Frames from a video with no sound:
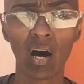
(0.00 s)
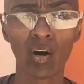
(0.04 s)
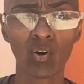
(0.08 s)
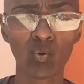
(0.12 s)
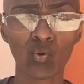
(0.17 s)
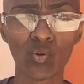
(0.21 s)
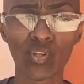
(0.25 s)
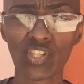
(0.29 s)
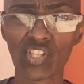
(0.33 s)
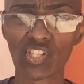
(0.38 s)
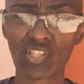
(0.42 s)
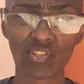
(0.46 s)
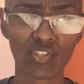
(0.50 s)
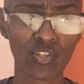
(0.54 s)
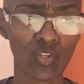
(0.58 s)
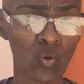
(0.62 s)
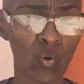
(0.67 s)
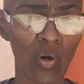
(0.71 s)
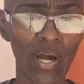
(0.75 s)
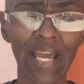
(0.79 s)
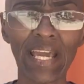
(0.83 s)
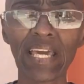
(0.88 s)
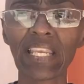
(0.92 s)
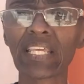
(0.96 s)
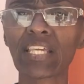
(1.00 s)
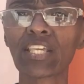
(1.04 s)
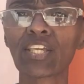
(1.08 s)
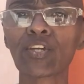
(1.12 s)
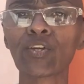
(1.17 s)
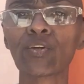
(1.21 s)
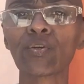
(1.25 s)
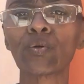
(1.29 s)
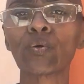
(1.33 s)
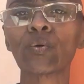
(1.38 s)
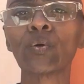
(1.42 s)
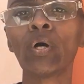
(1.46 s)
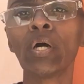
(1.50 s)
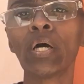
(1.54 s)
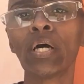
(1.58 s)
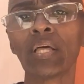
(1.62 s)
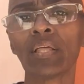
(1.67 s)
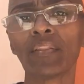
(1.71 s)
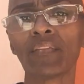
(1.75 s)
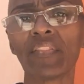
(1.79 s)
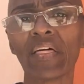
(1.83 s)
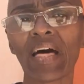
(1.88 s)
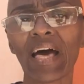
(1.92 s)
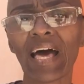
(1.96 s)
who is, you know, aiding you
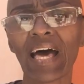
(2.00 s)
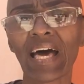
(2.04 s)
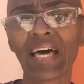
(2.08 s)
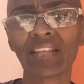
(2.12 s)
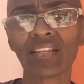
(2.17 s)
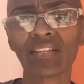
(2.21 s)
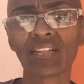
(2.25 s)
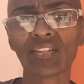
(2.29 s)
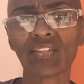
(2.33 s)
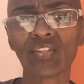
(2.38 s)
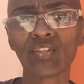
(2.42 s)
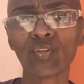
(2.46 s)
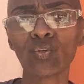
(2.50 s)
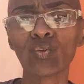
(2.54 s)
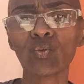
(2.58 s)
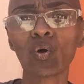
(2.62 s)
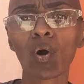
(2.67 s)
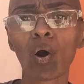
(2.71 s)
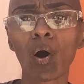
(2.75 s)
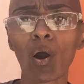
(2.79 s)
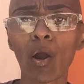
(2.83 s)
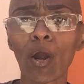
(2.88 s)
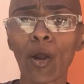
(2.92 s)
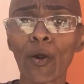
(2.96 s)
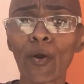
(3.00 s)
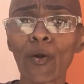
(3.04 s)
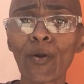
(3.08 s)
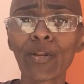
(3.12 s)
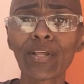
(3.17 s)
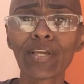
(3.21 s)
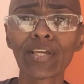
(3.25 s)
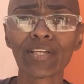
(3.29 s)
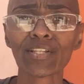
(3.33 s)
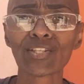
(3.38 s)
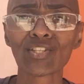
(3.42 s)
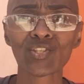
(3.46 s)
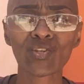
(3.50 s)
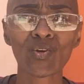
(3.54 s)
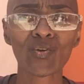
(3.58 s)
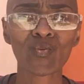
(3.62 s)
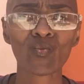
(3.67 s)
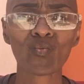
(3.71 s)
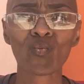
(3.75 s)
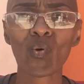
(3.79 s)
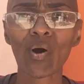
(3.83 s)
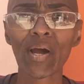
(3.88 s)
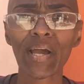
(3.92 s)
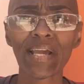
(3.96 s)
that you are hurting in
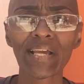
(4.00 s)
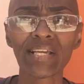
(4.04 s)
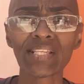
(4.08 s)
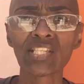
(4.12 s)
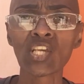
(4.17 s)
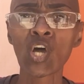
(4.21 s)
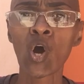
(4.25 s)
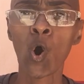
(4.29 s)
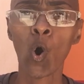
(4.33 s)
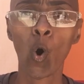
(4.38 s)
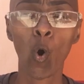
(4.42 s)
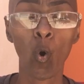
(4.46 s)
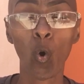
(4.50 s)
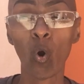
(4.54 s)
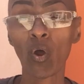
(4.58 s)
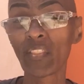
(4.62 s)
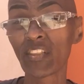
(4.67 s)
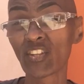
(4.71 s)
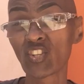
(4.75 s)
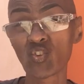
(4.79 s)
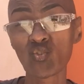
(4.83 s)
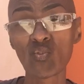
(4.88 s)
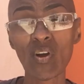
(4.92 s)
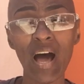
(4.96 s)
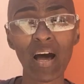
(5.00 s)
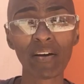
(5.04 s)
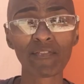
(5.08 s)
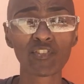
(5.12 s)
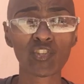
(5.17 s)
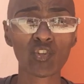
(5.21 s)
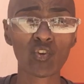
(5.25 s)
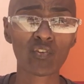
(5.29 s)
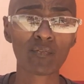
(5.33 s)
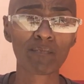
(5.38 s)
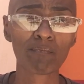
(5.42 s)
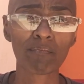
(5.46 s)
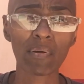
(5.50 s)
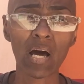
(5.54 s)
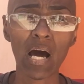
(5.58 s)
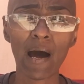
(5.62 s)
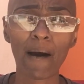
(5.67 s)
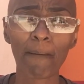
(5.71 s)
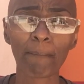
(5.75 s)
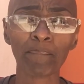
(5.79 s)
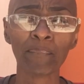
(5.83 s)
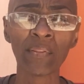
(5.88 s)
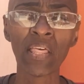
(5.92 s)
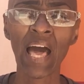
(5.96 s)
certain ways or that you have certain
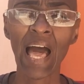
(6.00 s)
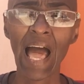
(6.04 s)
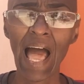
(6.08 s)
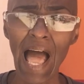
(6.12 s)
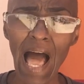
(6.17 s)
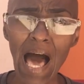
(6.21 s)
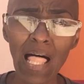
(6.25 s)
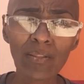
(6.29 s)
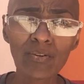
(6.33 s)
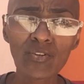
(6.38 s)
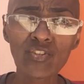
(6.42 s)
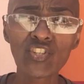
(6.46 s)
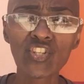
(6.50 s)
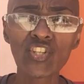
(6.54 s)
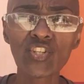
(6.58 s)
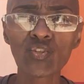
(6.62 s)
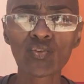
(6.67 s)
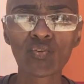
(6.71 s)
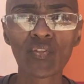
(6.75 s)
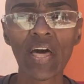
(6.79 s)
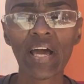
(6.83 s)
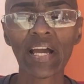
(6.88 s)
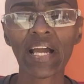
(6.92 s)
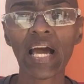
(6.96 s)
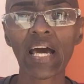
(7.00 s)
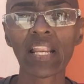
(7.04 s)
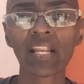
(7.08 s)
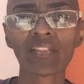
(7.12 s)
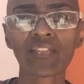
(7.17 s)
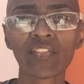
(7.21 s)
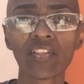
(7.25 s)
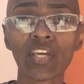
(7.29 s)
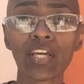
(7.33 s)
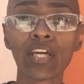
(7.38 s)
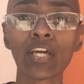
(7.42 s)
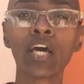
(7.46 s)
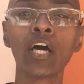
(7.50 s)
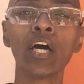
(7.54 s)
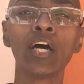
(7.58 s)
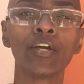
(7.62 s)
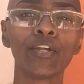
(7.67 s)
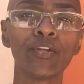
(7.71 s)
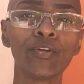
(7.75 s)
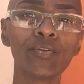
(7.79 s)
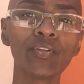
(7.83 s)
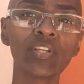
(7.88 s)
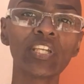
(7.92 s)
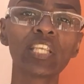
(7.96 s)
allergies or that kind of thing,
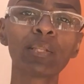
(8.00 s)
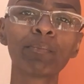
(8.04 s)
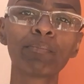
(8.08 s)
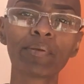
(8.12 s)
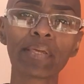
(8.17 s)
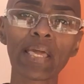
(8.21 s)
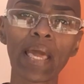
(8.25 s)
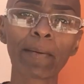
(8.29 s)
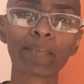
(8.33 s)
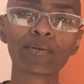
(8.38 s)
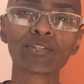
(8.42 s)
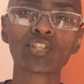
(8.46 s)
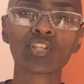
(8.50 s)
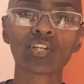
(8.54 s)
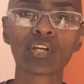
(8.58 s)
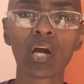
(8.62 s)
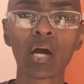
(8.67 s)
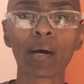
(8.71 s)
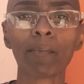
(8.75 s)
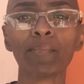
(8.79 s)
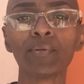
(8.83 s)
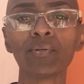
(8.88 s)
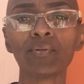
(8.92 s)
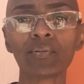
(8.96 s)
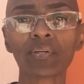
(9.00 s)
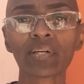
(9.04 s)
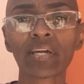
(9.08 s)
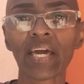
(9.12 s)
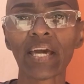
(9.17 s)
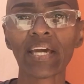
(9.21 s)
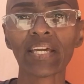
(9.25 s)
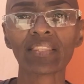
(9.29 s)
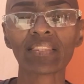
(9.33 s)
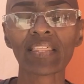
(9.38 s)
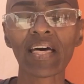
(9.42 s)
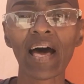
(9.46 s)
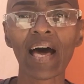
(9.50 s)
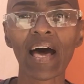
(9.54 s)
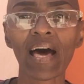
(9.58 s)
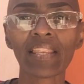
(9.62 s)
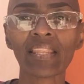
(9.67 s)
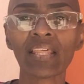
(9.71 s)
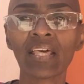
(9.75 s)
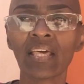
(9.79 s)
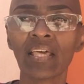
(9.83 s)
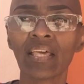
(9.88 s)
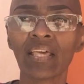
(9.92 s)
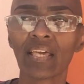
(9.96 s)
you need to be able to communicate that.
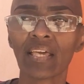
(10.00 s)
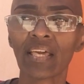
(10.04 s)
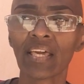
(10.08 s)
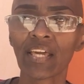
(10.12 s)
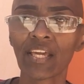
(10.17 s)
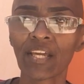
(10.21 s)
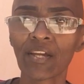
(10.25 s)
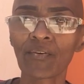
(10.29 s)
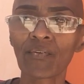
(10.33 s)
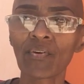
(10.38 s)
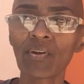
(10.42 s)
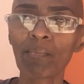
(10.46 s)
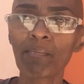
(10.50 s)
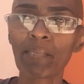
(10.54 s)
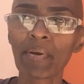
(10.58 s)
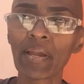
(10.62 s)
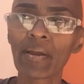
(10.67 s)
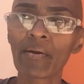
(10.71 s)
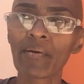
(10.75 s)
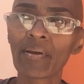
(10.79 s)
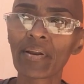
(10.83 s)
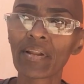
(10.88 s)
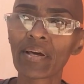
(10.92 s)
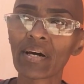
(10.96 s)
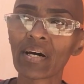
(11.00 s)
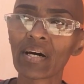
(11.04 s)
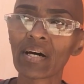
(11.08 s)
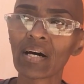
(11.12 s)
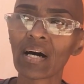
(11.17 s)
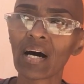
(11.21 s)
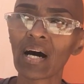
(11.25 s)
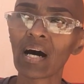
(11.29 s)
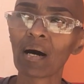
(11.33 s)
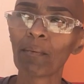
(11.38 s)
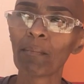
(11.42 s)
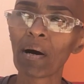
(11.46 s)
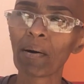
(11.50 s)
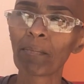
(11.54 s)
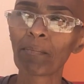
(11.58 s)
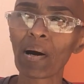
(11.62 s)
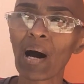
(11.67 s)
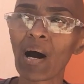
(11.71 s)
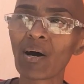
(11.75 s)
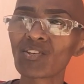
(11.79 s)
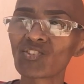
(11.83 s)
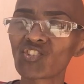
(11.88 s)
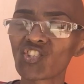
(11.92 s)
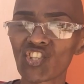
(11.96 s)
Here in Merida,
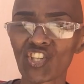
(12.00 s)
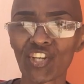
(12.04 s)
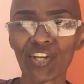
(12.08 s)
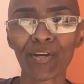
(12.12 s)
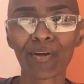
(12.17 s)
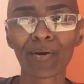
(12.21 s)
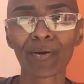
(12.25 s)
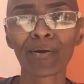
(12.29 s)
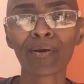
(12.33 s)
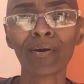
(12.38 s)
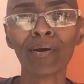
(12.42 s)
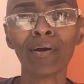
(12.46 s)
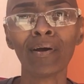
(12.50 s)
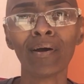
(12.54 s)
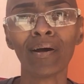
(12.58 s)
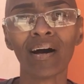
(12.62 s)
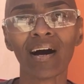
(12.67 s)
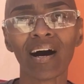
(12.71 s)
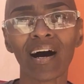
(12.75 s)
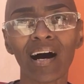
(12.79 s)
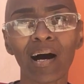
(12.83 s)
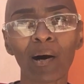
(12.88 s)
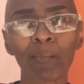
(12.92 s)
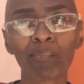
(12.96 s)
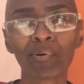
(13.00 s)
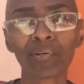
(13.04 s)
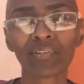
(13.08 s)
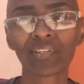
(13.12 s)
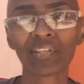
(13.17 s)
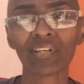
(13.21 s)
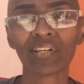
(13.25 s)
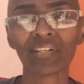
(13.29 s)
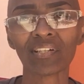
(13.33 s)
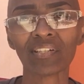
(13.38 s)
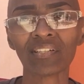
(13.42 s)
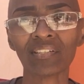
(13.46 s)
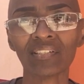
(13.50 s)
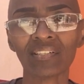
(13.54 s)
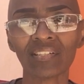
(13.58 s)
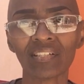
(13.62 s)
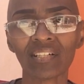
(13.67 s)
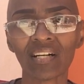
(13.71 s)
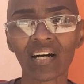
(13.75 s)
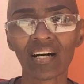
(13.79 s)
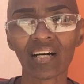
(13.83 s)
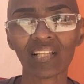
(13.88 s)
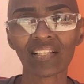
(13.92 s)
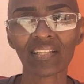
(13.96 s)
I'll share, I'll put the
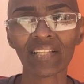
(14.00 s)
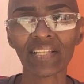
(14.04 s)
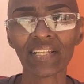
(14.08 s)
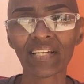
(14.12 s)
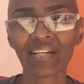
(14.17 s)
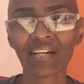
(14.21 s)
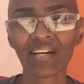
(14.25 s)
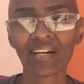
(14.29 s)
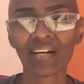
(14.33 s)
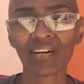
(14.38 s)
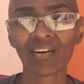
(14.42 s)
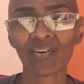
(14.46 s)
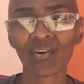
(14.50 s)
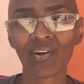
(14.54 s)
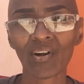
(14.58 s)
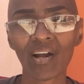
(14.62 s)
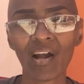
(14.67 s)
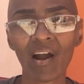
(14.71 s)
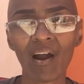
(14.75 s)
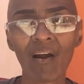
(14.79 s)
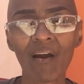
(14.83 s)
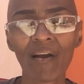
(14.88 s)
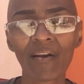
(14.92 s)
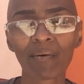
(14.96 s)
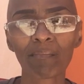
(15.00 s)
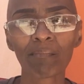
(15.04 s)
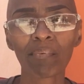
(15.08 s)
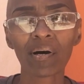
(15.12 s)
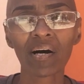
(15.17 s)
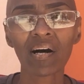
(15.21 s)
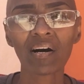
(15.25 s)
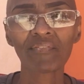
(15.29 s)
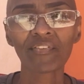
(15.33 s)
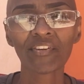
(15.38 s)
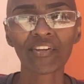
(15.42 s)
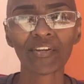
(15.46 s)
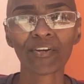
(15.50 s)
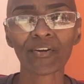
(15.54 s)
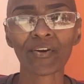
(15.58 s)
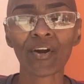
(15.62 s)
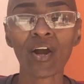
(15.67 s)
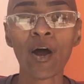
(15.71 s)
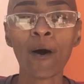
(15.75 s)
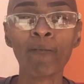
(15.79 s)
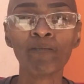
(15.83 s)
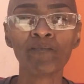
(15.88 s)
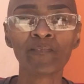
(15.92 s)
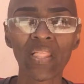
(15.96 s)
link or card above here.
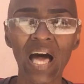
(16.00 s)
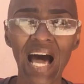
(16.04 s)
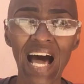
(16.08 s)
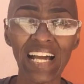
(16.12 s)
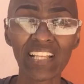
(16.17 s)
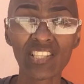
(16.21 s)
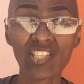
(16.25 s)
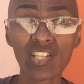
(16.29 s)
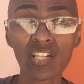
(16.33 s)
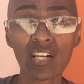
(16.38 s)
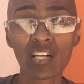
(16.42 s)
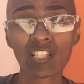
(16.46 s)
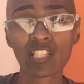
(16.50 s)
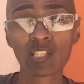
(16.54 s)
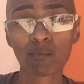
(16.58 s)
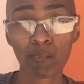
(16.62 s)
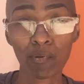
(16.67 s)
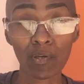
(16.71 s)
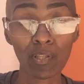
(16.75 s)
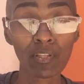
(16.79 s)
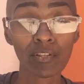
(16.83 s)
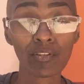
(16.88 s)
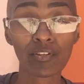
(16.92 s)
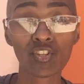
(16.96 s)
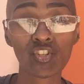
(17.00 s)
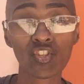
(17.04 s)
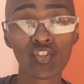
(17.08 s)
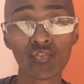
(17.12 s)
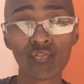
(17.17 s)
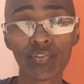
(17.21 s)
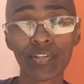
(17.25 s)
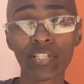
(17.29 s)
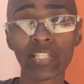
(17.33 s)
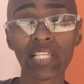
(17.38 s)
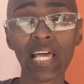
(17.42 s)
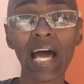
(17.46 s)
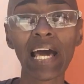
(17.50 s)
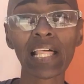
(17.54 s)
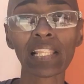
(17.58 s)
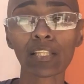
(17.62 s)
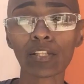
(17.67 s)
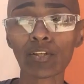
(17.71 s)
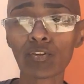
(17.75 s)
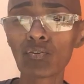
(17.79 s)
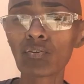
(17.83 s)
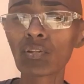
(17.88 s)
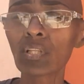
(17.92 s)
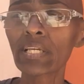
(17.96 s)
I took a spill in the streets. I
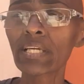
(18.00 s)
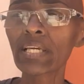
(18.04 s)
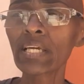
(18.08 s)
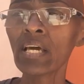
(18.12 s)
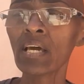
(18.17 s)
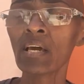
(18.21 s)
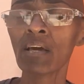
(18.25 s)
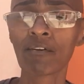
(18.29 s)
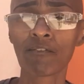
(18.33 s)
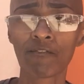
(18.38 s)
literally